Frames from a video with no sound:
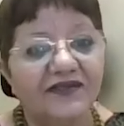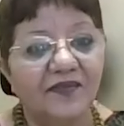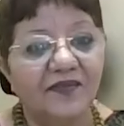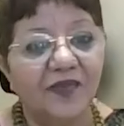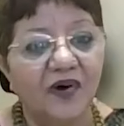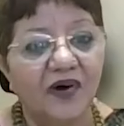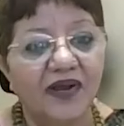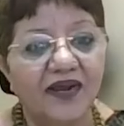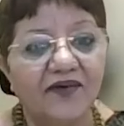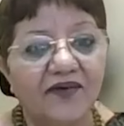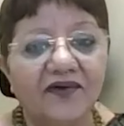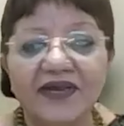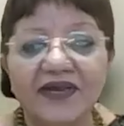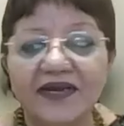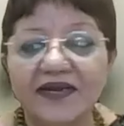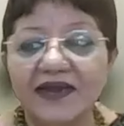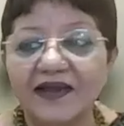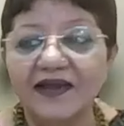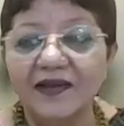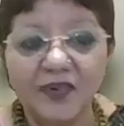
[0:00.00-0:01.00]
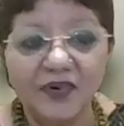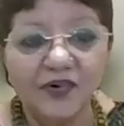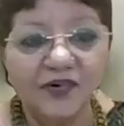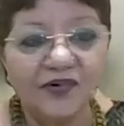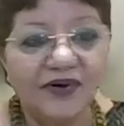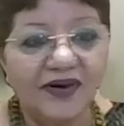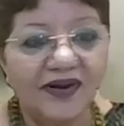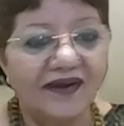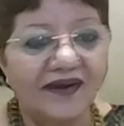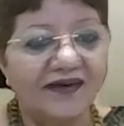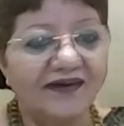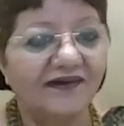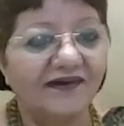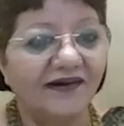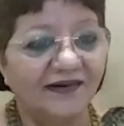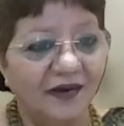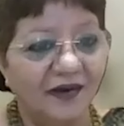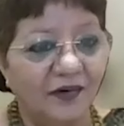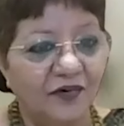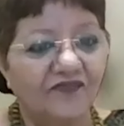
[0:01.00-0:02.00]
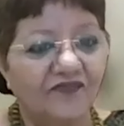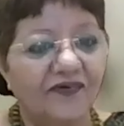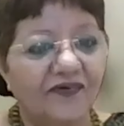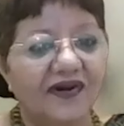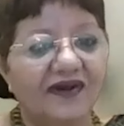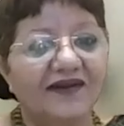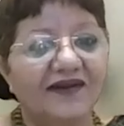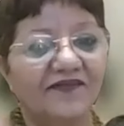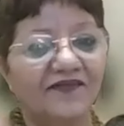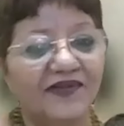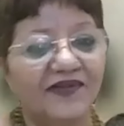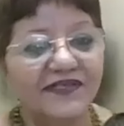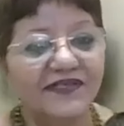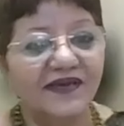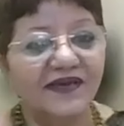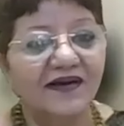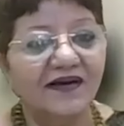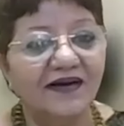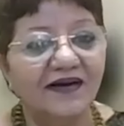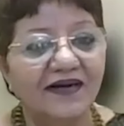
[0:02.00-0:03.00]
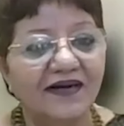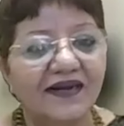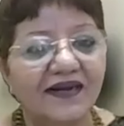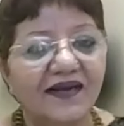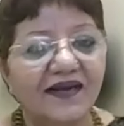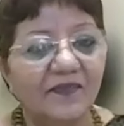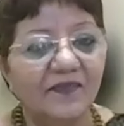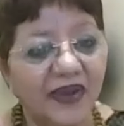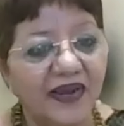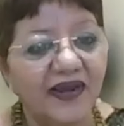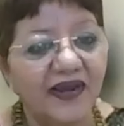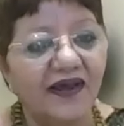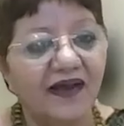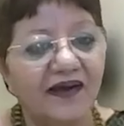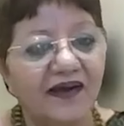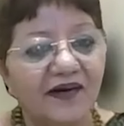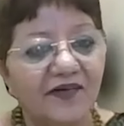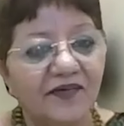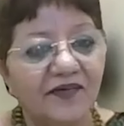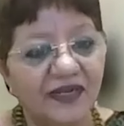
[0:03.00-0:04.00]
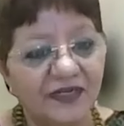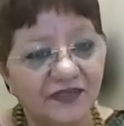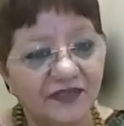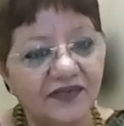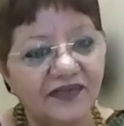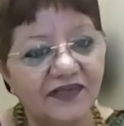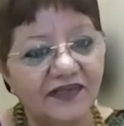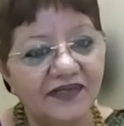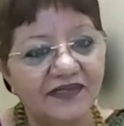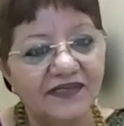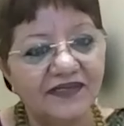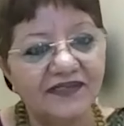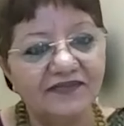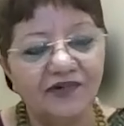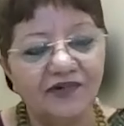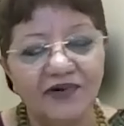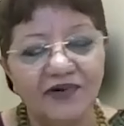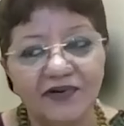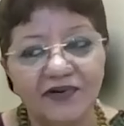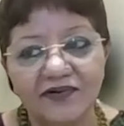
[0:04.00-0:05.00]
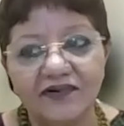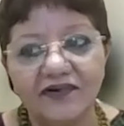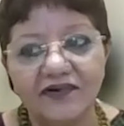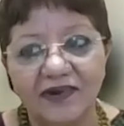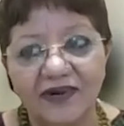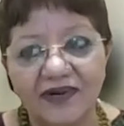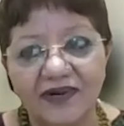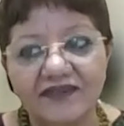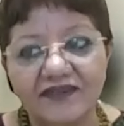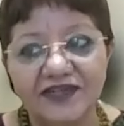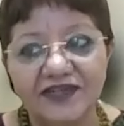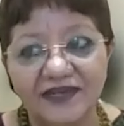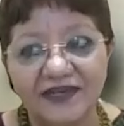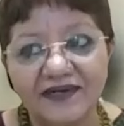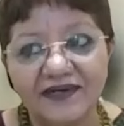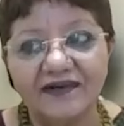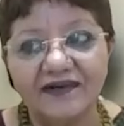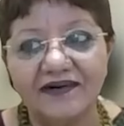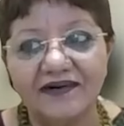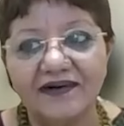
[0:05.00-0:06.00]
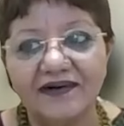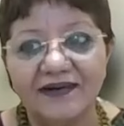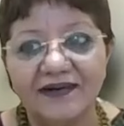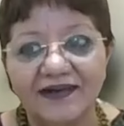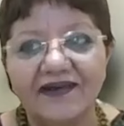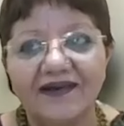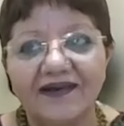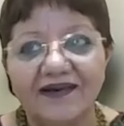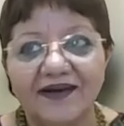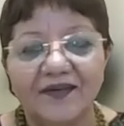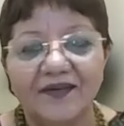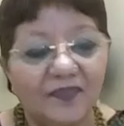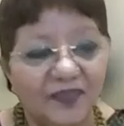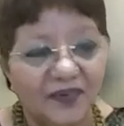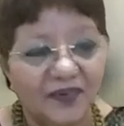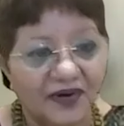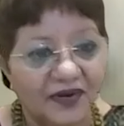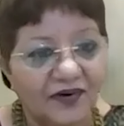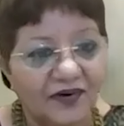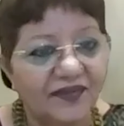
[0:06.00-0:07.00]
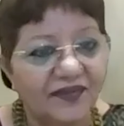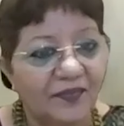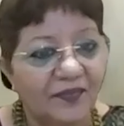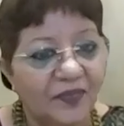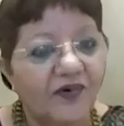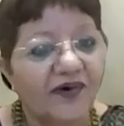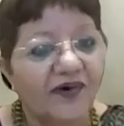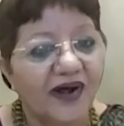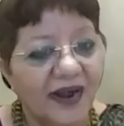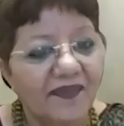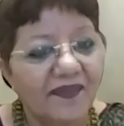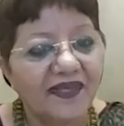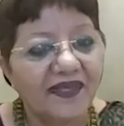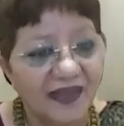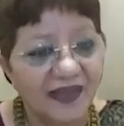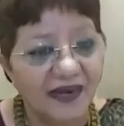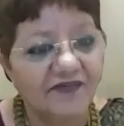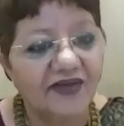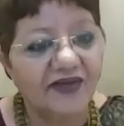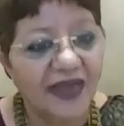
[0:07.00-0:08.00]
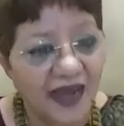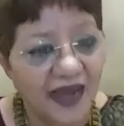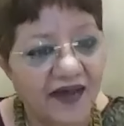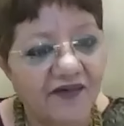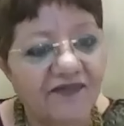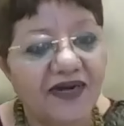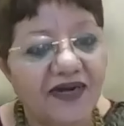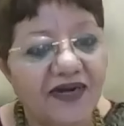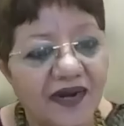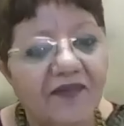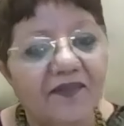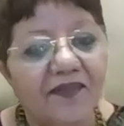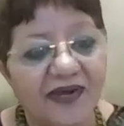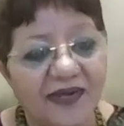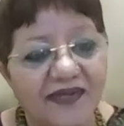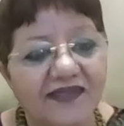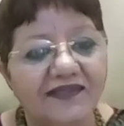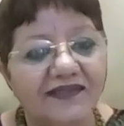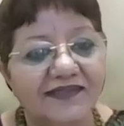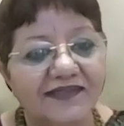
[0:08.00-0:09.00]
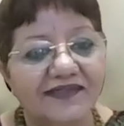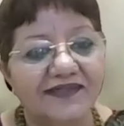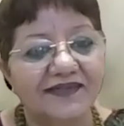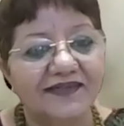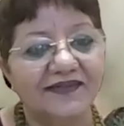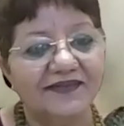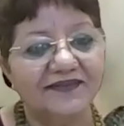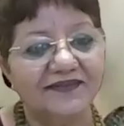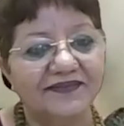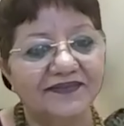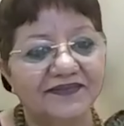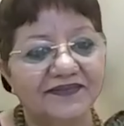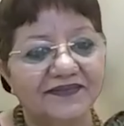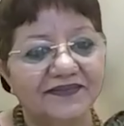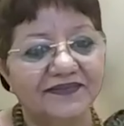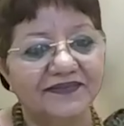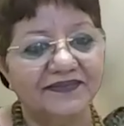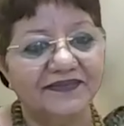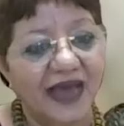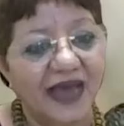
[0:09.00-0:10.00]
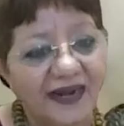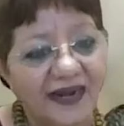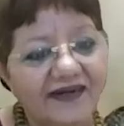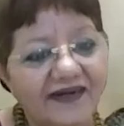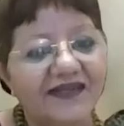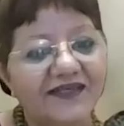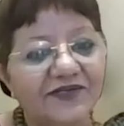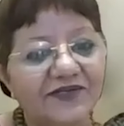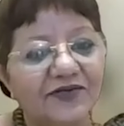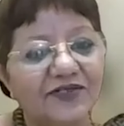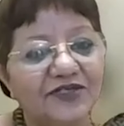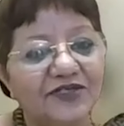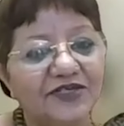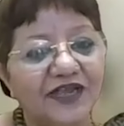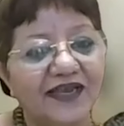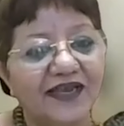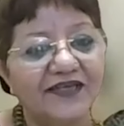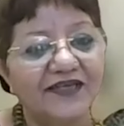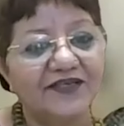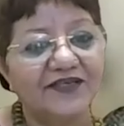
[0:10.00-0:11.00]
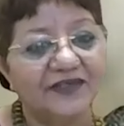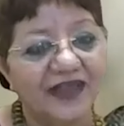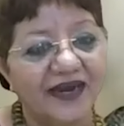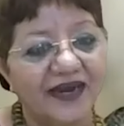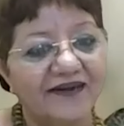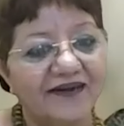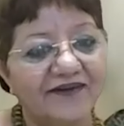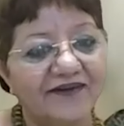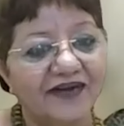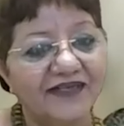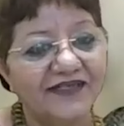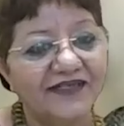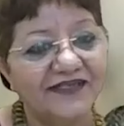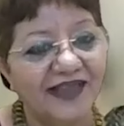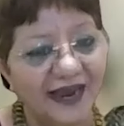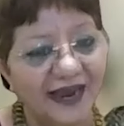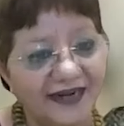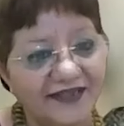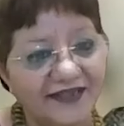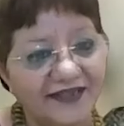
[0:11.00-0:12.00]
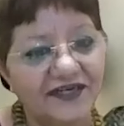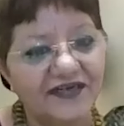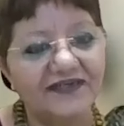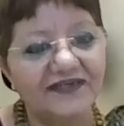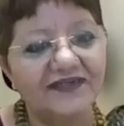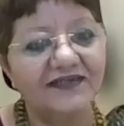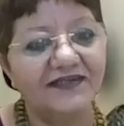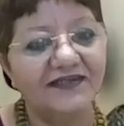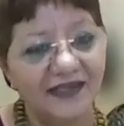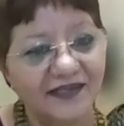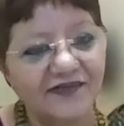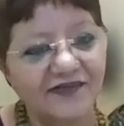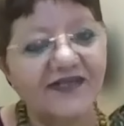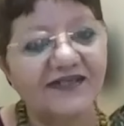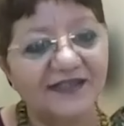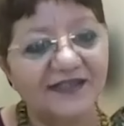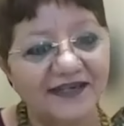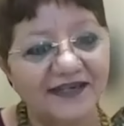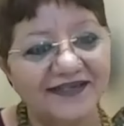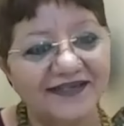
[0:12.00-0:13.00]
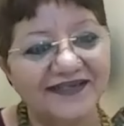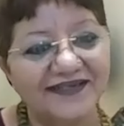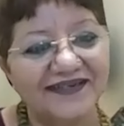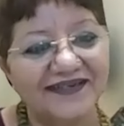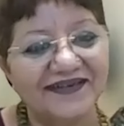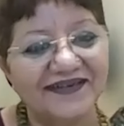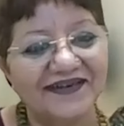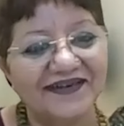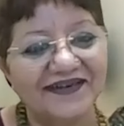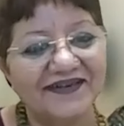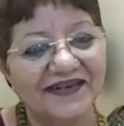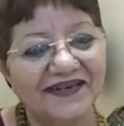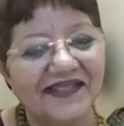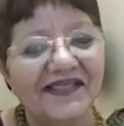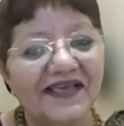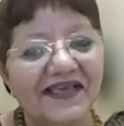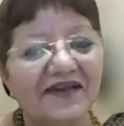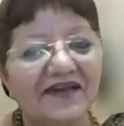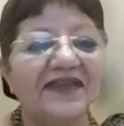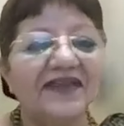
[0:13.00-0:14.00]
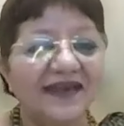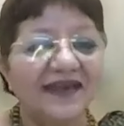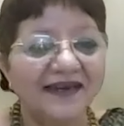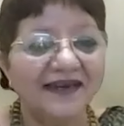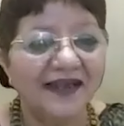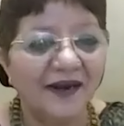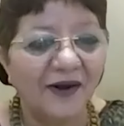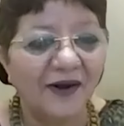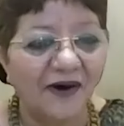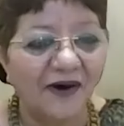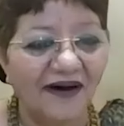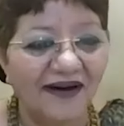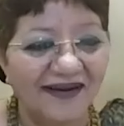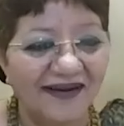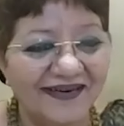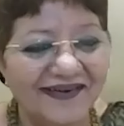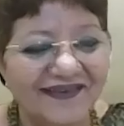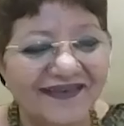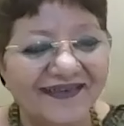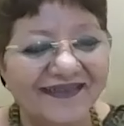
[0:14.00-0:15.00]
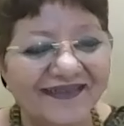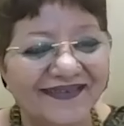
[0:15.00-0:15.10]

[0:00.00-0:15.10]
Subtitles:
It's a boy, okay, take a blue colored outfit. If it's a girl, take a pink colored one. So this is what you call as gender, the programming that we have in our minds. So that needs to change. So that once that changes, things will change. Till then, we need the law.